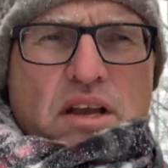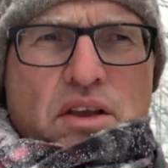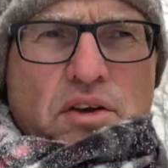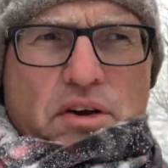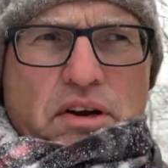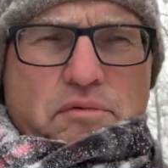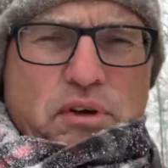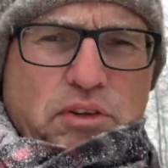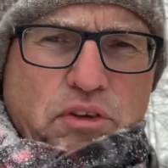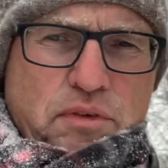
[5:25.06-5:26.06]
you're at
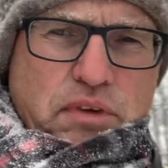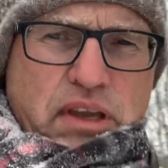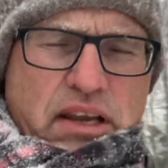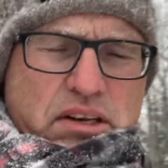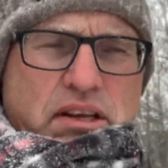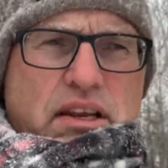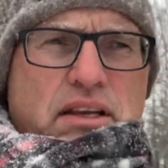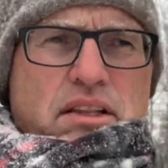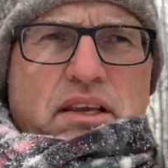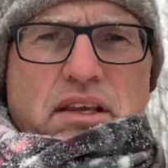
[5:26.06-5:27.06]
risk of
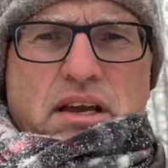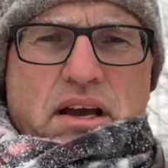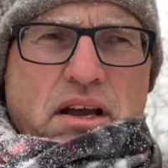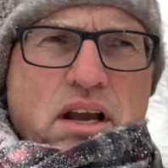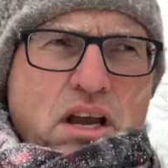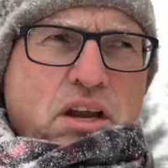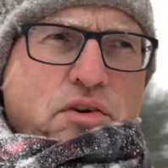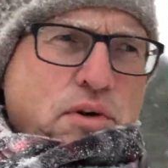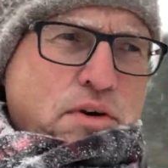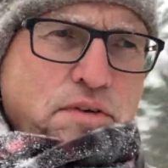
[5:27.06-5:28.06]
getting the uh,
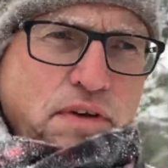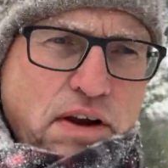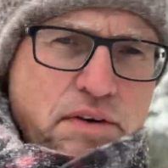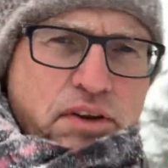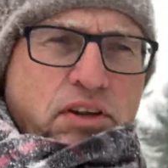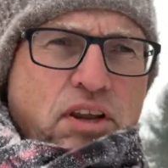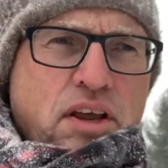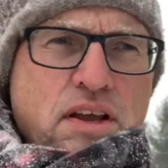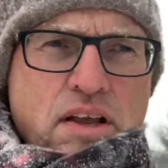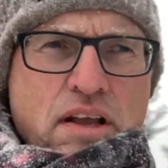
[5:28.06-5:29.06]
coronavirus.
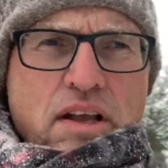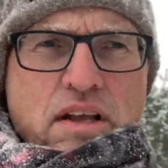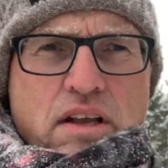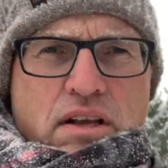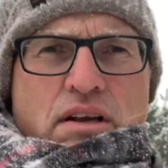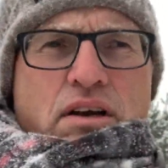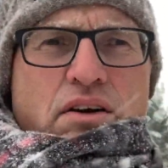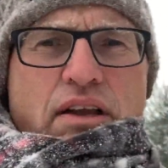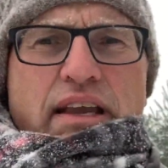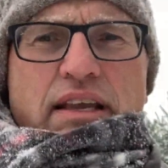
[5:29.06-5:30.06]

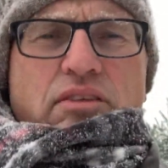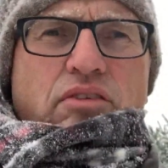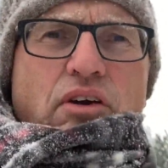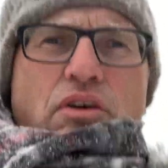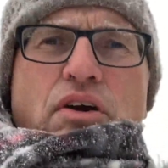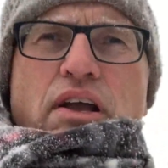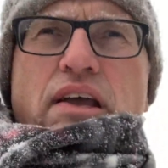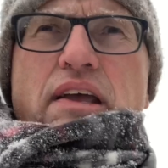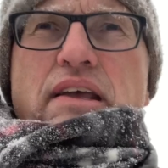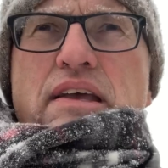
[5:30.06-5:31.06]
Okay, so
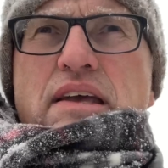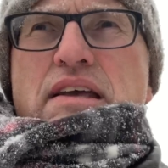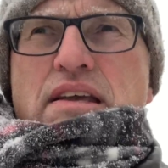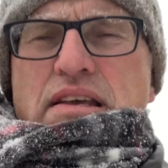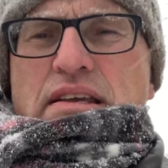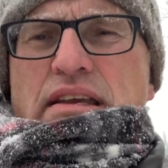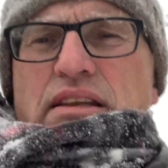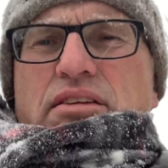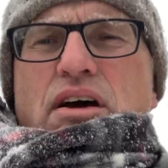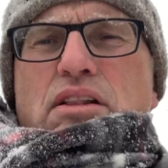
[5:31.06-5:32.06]

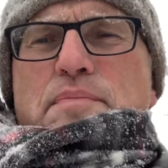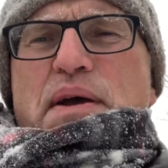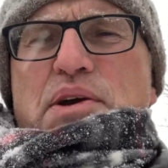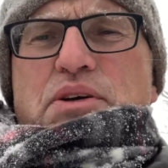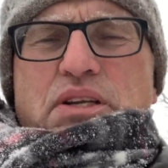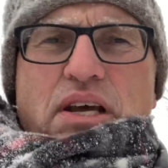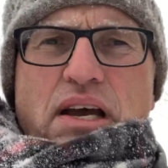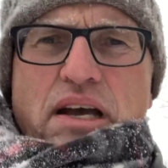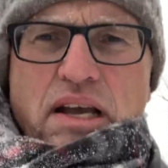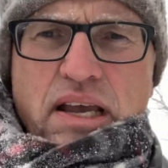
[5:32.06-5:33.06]
it's all about
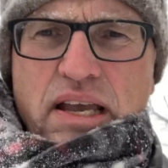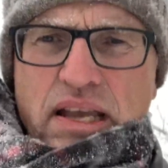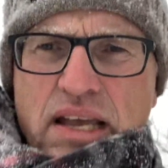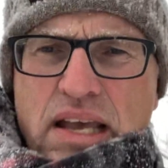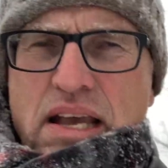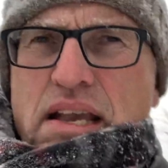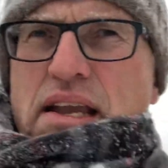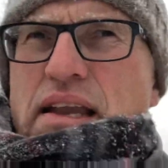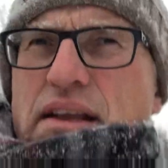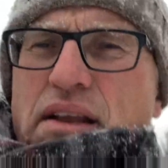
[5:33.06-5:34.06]
uh,
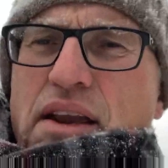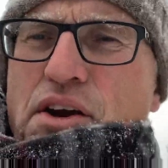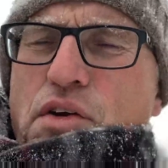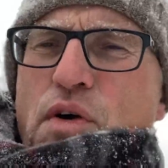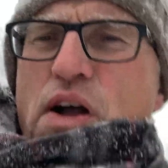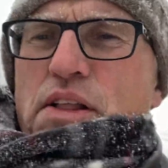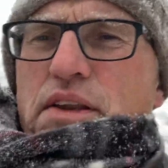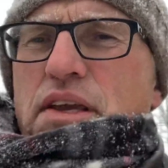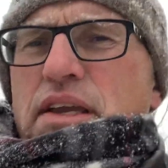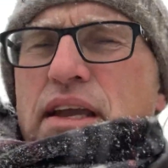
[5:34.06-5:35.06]
air
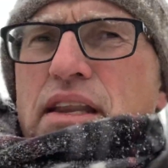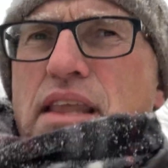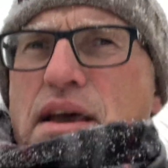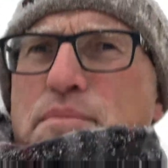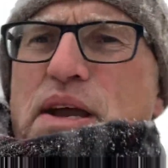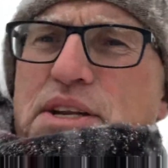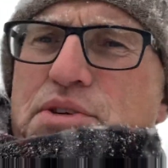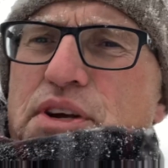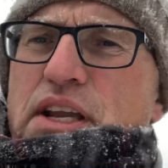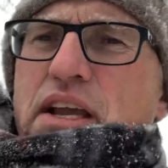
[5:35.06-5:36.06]
quality and that metric.